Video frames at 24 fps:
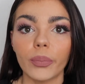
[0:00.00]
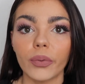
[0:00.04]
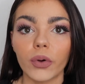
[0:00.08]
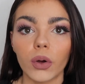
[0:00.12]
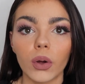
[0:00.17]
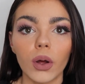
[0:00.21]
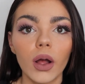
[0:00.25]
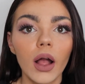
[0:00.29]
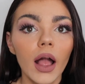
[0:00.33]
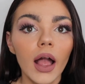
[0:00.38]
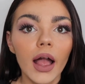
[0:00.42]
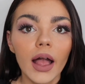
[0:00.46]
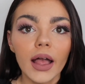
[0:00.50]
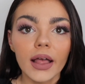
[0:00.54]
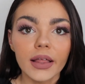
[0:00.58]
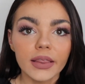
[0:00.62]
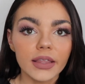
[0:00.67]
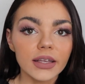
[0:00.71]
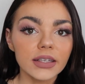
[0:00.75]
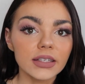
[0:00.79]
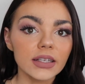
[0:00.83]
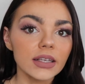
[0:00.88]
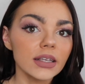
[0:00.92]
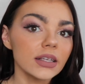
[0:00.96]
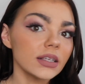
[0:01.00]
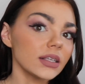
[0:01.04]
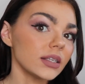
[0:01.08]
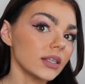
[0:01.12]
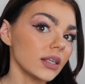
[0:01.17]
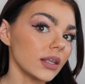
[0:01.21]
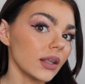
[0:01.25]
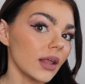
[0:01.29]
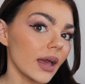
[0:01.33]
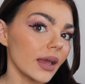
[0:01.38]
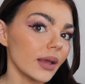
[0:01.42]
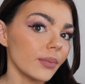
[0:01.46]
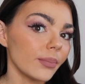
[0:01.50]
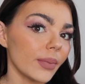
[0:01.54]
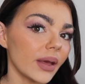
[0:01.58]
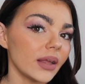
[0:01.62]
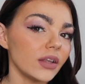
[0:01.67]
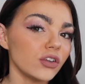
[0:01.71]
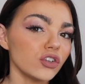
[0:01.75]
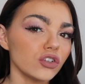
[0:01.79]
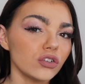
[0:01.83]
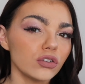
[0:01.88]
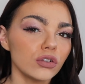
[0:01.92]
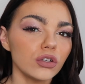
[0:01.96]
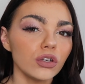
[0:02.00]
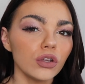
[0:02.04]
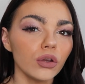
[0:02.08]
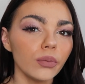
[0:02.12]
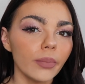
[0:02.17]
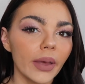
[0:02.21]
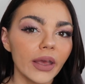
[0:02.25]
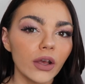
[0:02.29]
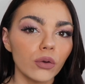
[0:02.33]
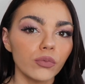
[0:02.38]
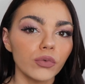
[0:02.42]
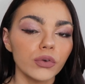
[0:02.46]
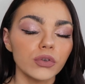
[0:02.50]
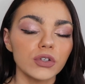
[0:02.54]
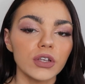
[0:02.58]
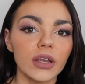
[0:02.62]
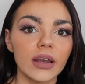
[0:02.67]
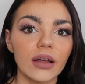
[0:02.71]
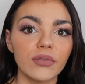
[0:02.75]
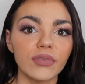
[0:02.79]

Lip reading: But this is like my just new makeup routine.